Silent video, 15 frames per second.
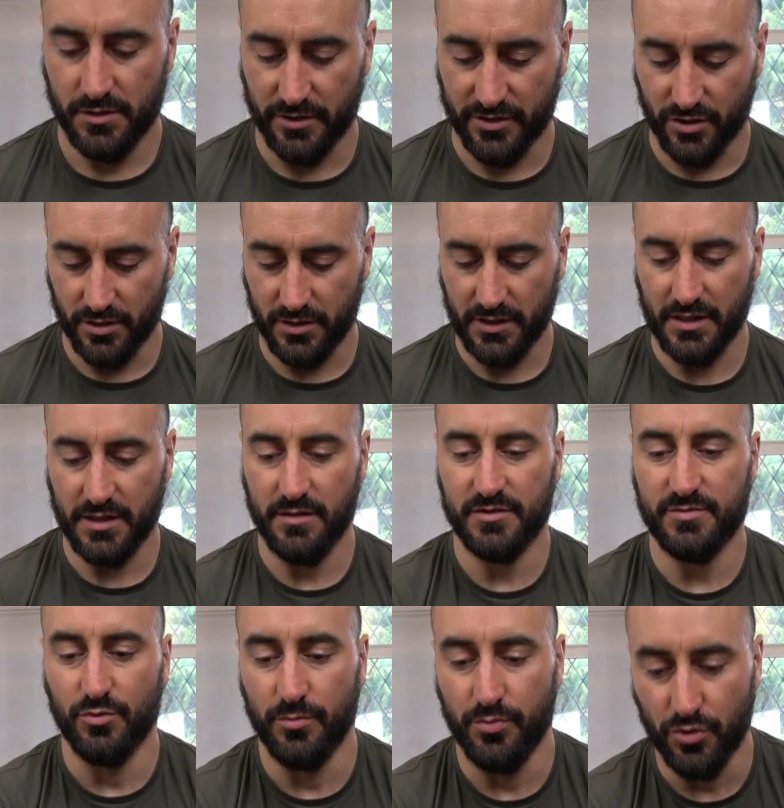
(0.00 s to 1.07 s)
So I got a
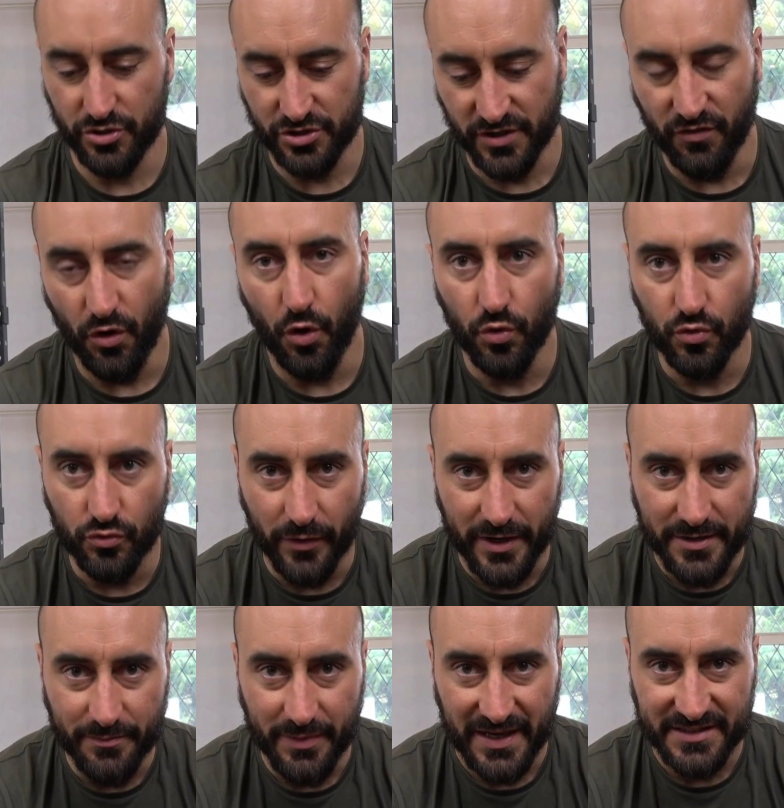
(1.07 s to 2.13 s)
small portion of whole
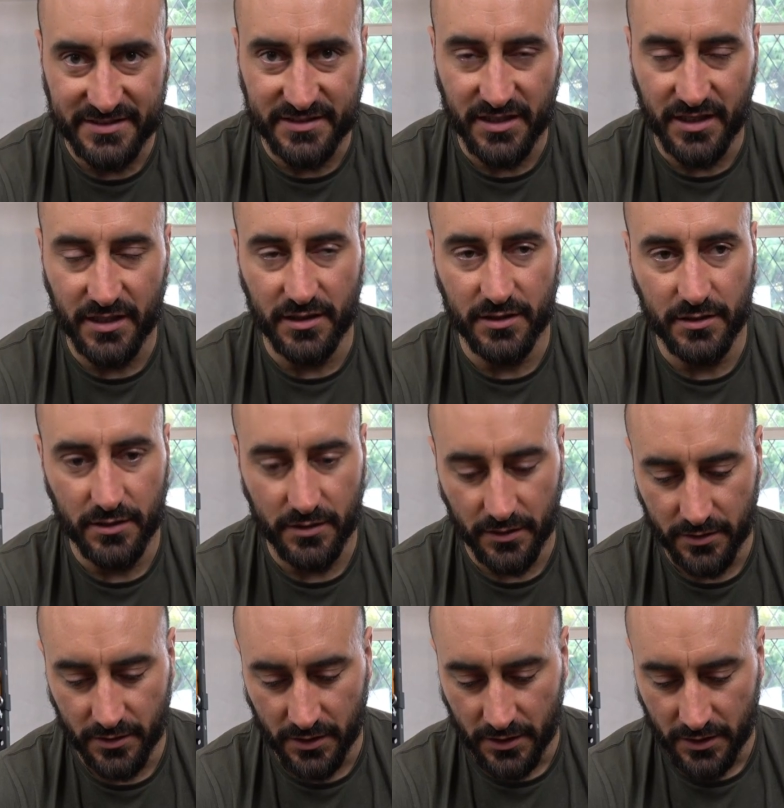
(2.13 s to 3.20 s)
grain pasta,
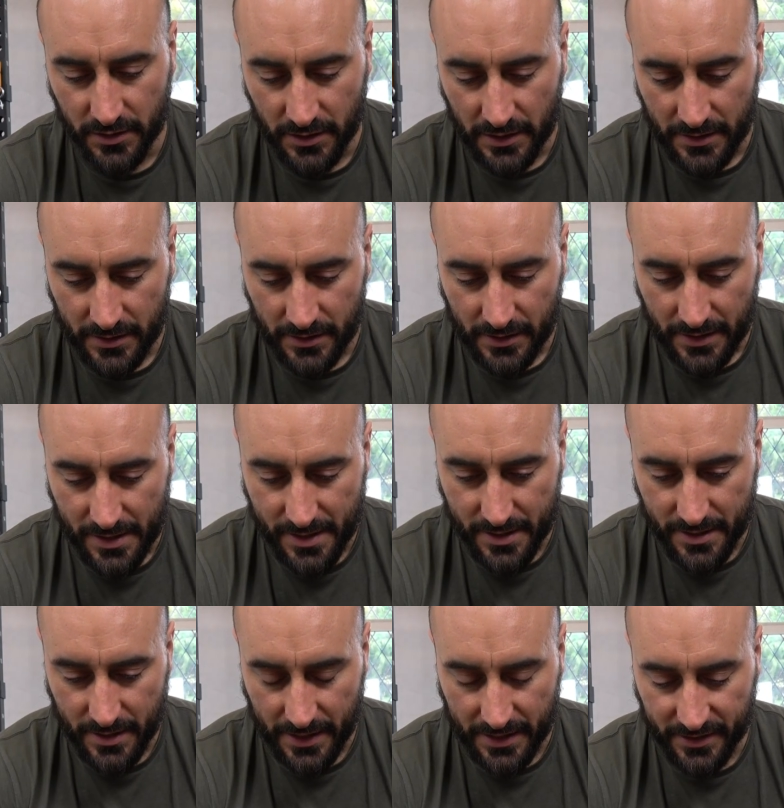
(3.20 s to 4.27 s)
and
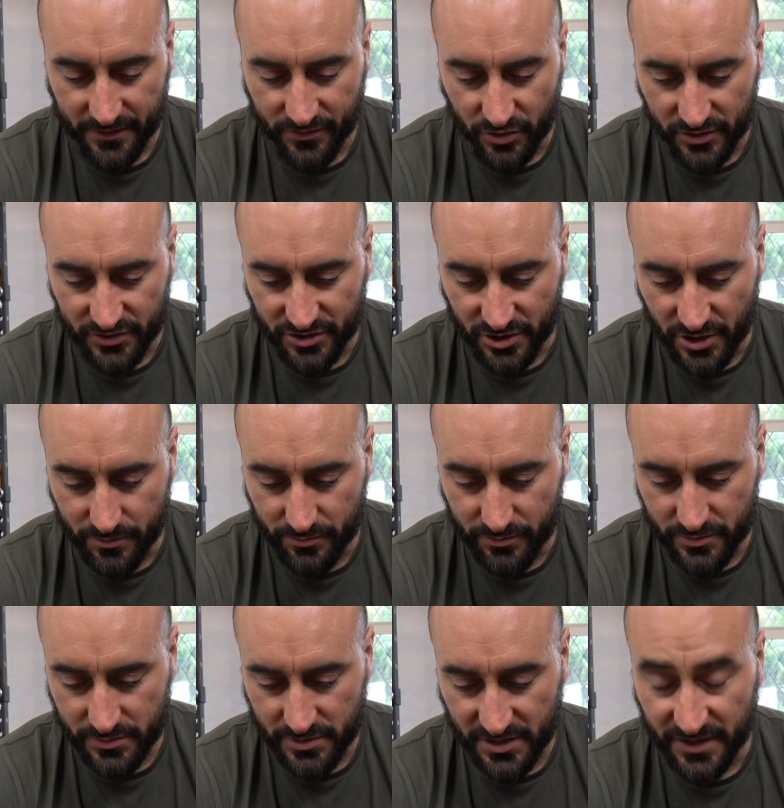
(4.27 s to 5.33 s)
I got
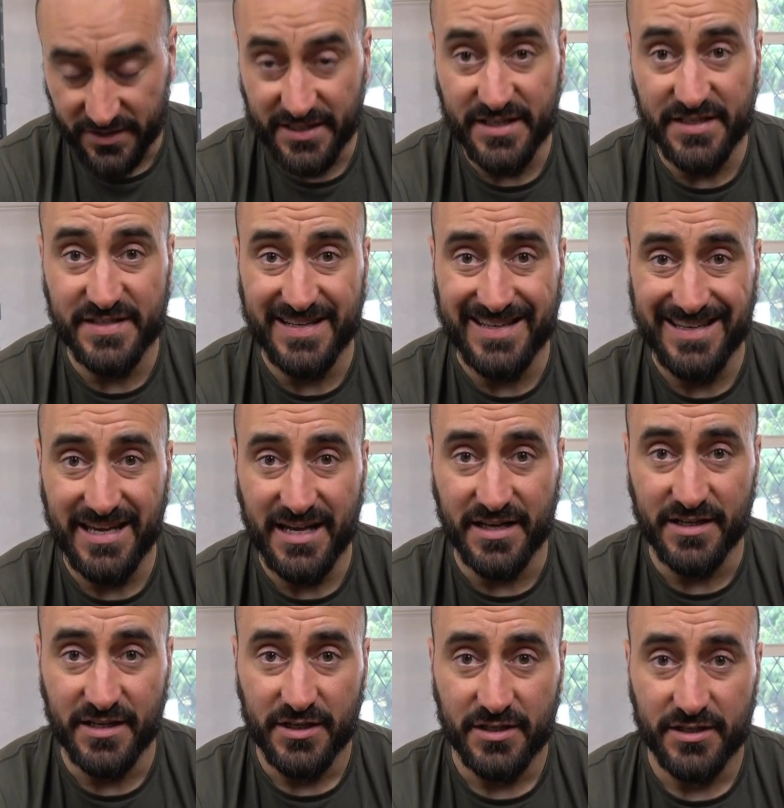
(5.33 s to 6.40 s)
some sardines in
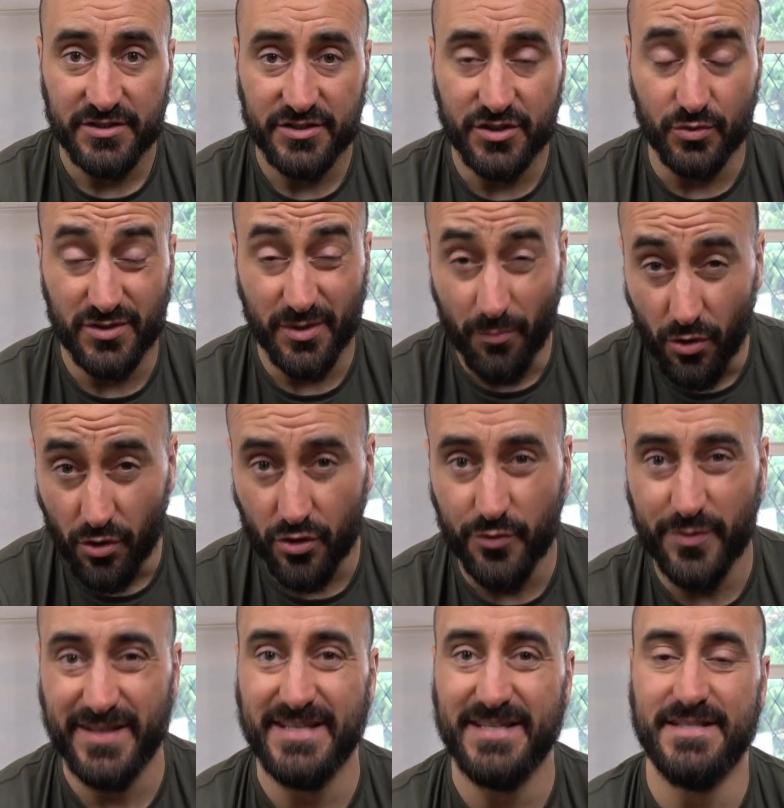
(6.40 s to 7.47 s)
here. So
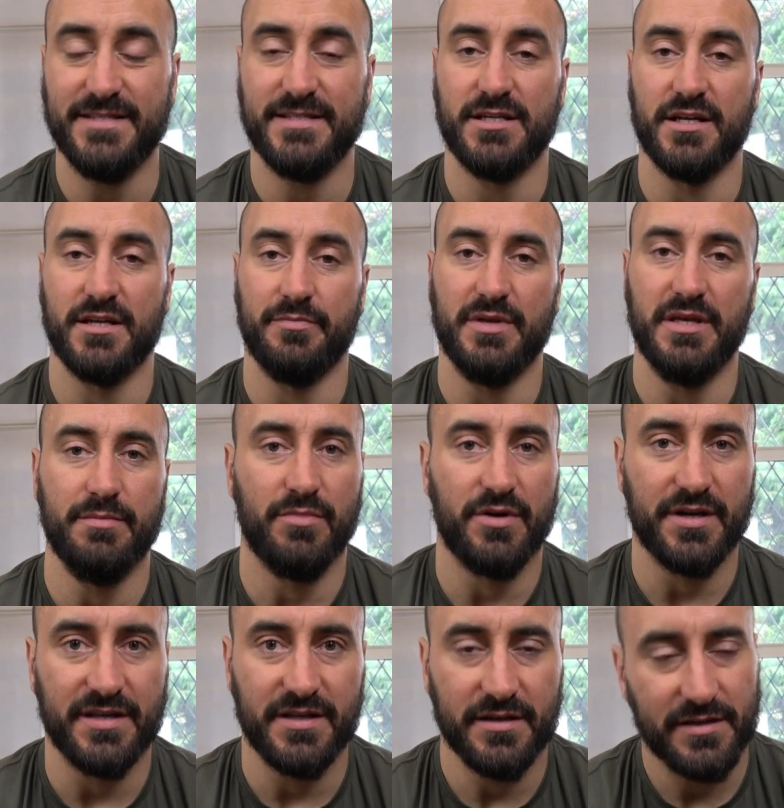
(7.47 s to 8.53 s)
tomorrow is going to be
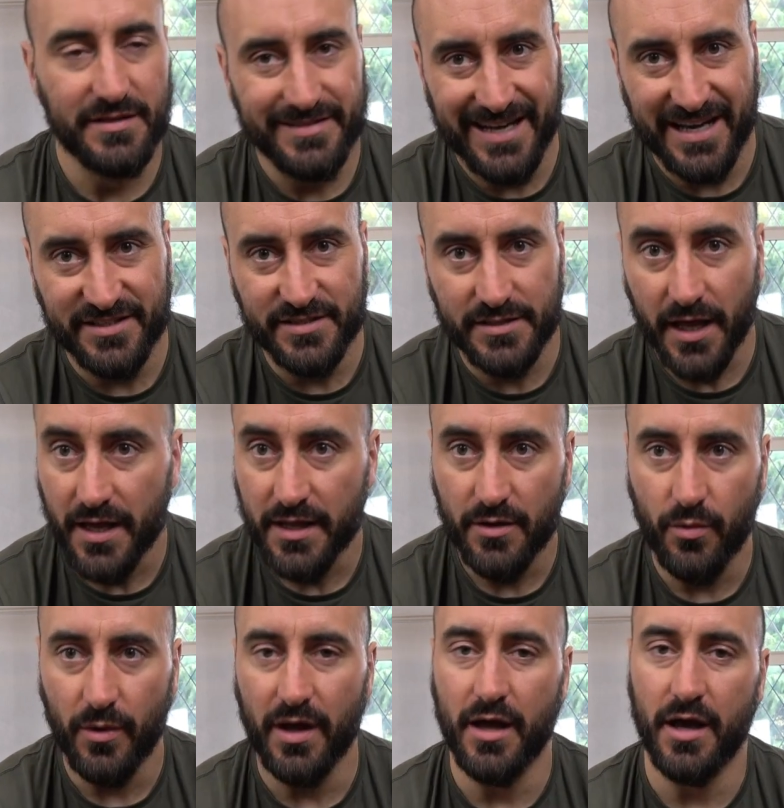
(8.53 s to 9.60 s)
my test day,
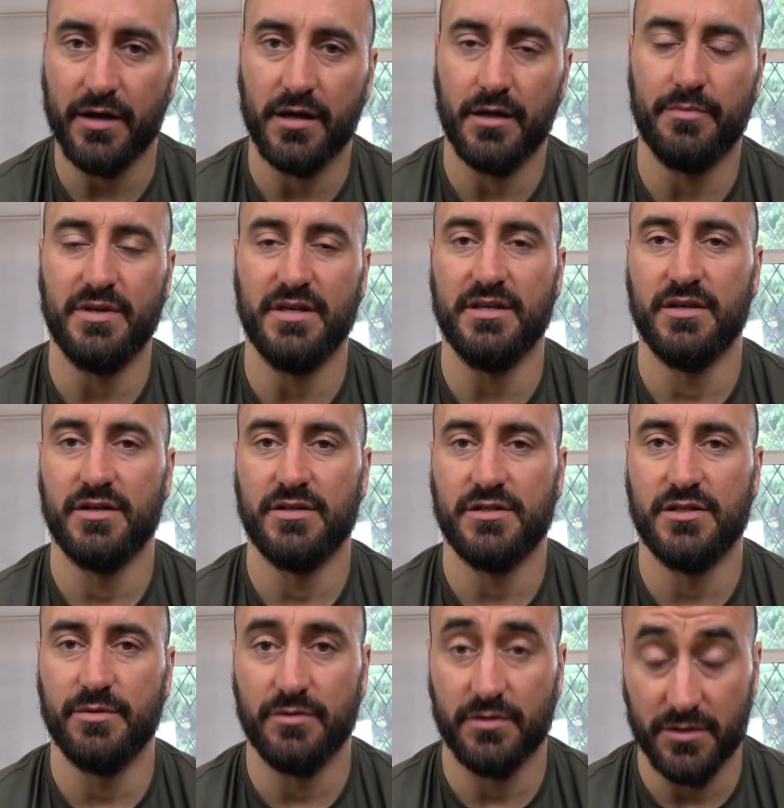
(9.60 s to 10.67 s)
where I'm going to be
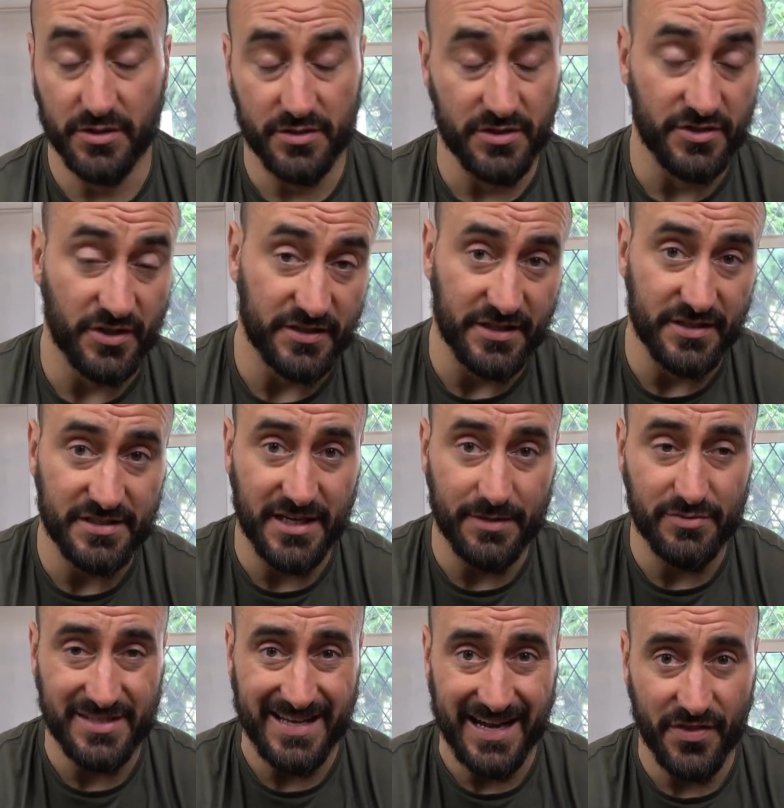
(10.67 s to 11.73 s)
conducting the
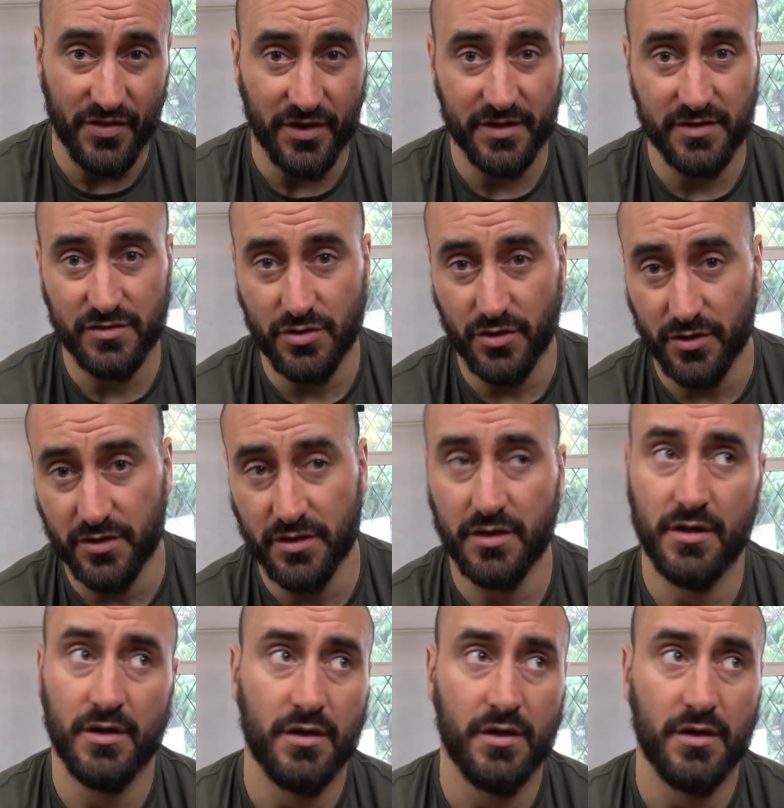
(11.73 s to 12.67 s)
same scan I took